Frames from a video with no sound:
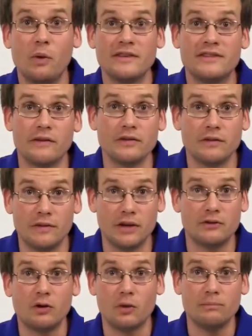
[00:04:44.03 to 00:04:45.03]
1/7 of the
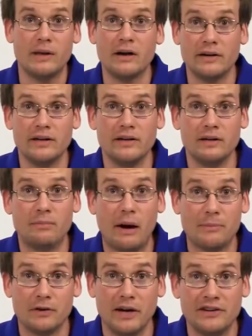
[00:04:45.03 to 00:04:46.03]
adult male Indian
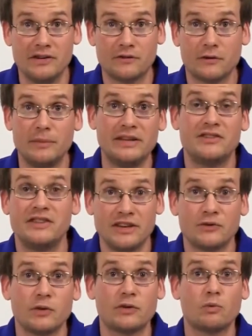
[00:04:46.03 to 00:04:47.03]
population from each
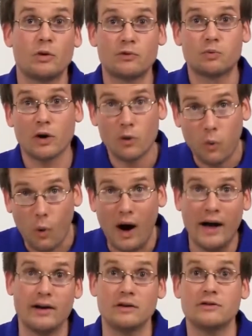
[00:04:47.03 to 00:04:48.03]
district was
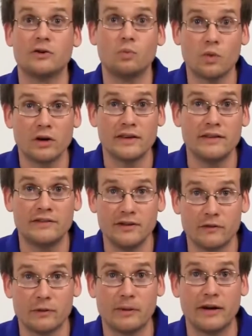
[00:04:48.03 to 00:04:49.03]
required to work in the
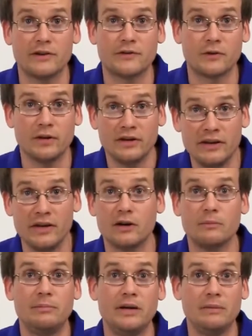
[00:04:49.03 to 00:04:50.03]
silver mines for a
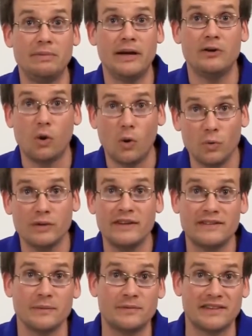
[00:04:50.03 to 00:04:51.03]
year, being paid only
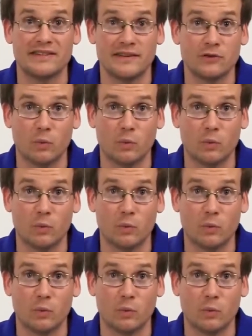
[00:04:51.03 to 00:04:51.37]
subsistence subsistence